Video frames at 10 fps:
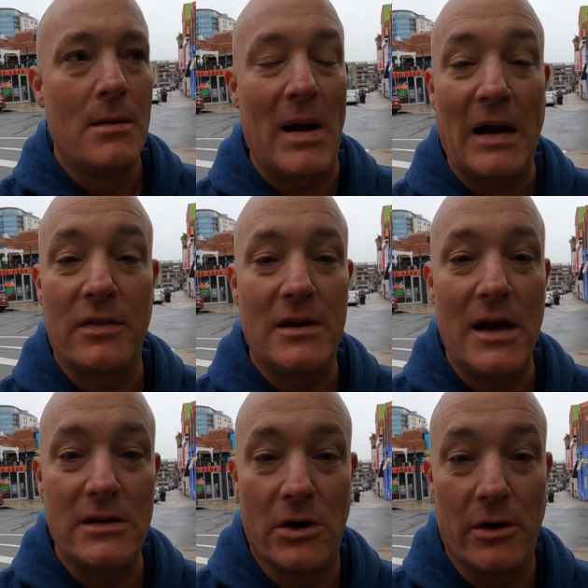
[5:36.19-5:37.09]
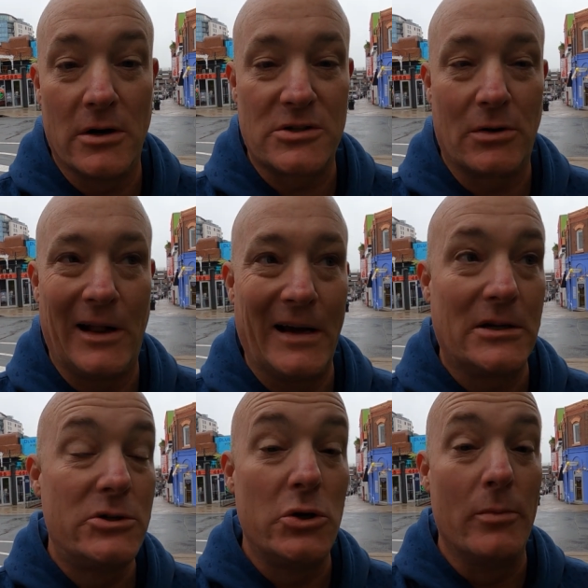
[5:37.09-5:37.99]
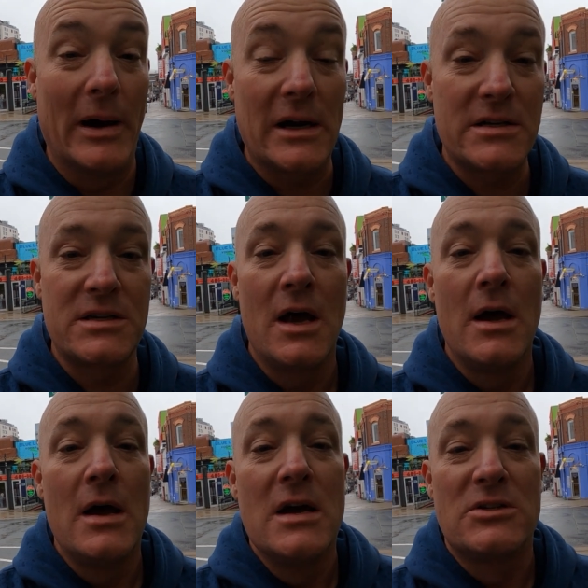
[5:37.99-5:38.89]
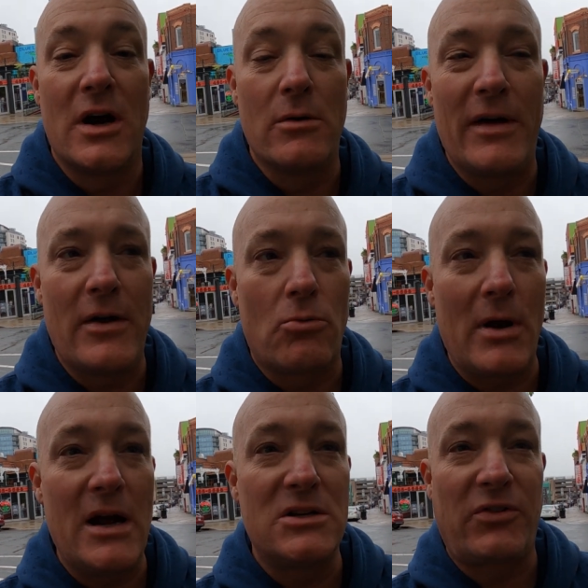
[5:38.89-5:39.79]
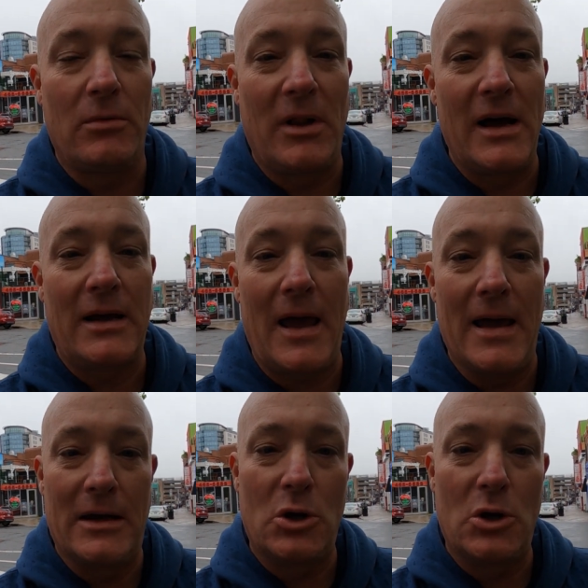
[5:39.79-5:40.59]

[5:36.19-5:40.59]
Back in the day, Donairs were like $2. So anyway, they range from like a